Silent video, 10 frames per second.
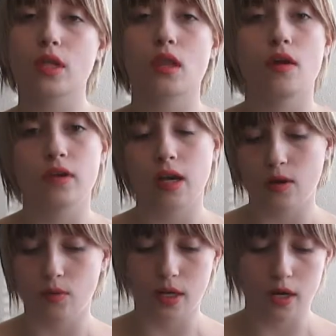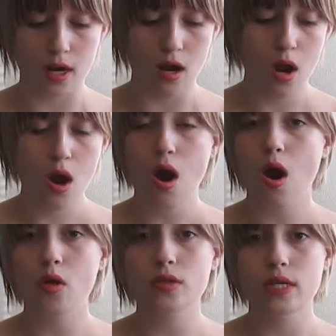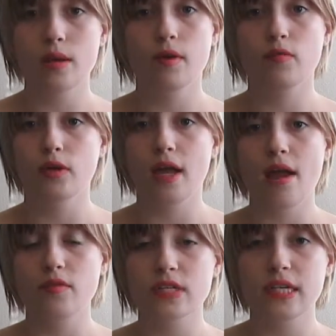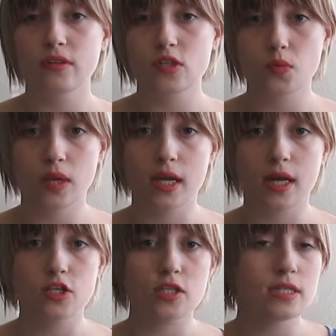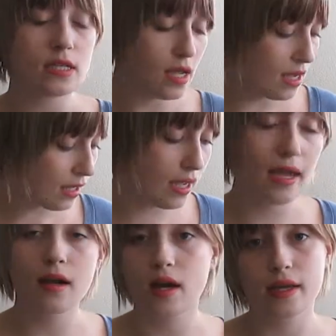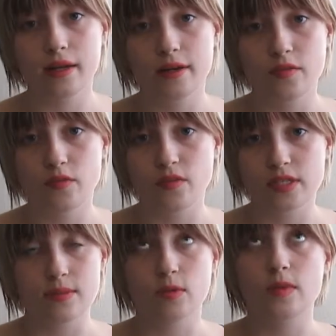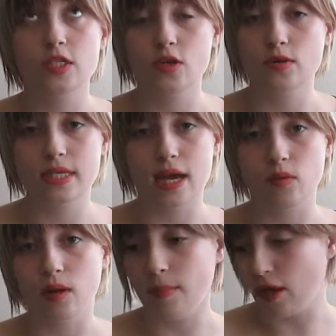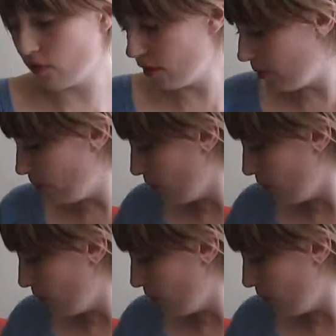love it. I wear it all the time. I've worn it every day this week. I just cannot get enough of this. I'm going to be so sad when I'm out of it.